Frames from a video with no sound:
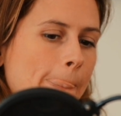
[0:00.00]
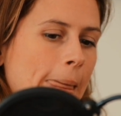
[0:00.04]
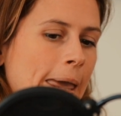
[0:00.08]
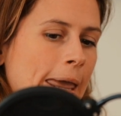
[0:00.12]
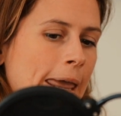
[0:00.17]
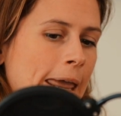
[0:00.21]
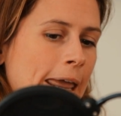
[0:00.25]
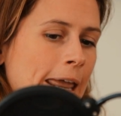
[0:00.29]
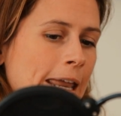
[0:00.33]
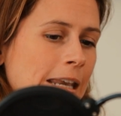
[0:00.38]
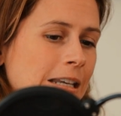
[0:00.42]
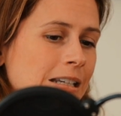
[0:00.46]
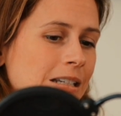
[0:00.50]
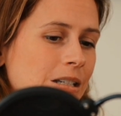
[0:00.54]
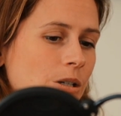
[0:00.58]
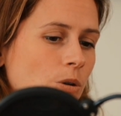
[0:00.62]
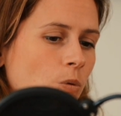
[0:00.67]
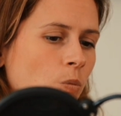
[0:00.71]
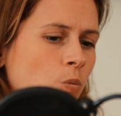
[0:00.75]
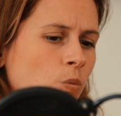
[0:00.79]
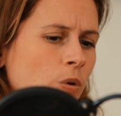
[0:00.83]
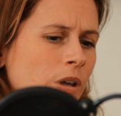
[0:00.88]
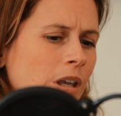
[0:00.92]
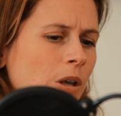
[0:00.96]
And
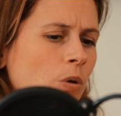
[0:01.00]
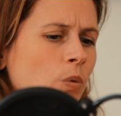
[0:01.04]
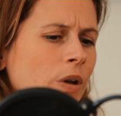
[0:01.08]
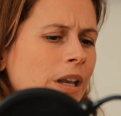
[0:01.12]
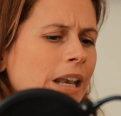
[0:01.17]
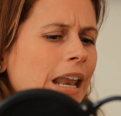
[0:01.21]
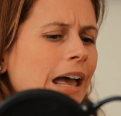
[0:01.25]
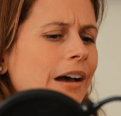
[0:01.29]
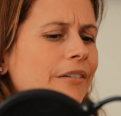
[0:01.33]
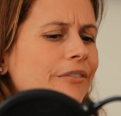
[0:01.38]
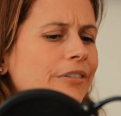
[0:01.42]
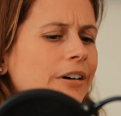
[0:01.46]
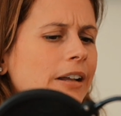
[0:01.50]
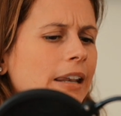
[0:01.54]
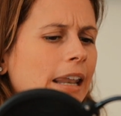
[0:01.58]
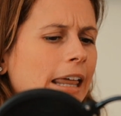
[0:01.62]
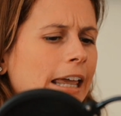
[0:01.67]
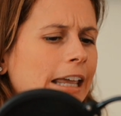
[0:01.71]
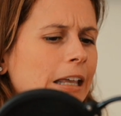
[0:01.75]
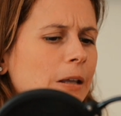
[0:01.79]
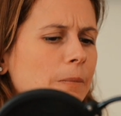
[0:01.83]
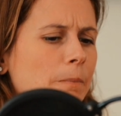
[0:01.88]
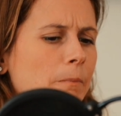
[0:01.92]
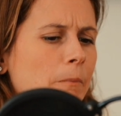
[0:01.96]
we, we never
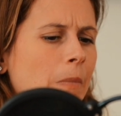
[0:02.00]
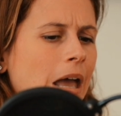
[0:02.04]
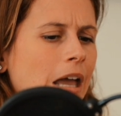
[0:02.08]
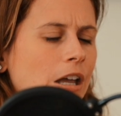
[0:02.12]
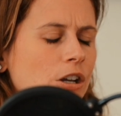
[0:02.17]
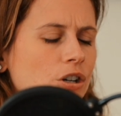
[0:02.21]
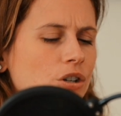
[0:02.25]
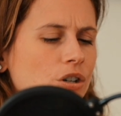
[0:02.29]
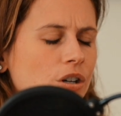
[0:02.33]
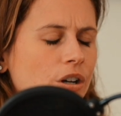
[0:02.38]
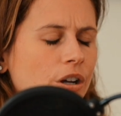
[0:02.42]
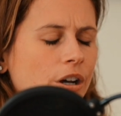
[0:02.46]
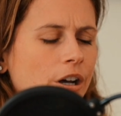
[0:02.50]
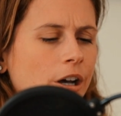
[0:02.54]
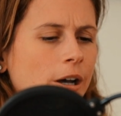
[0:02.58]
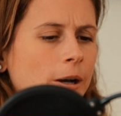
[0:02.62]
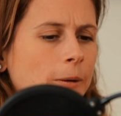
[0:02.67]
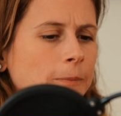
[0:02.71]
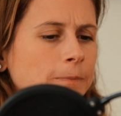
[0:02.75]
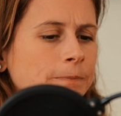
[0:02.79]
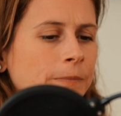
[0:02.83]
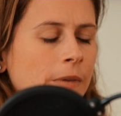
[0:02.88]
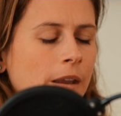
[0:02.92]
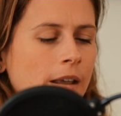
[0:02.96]
like measure
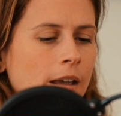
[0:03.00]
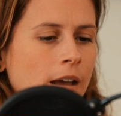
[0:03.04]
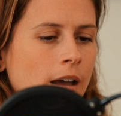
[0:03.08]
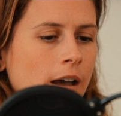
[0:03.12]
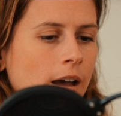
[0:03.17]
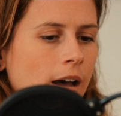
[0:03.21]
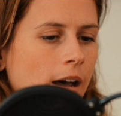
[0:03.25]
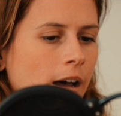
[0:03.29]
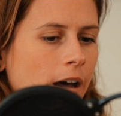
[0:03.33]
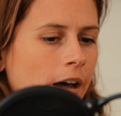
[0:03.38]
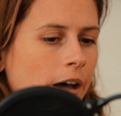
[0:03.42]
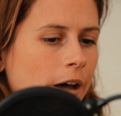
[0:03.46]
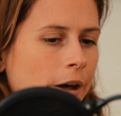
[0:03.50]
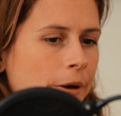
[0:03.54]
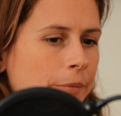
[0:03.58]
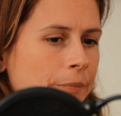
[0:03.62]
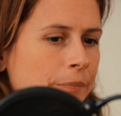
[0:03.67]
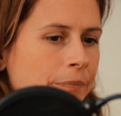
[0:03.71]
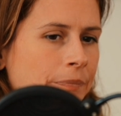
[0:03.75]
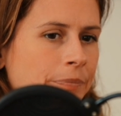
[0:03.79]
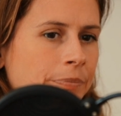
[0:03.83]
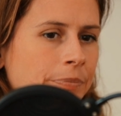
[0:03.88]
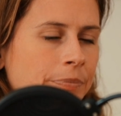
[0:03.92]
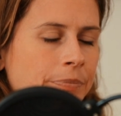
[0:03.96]

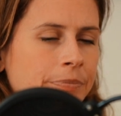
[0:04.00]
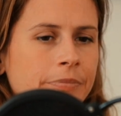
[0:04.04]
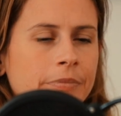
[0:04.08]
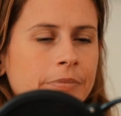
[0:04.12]
um,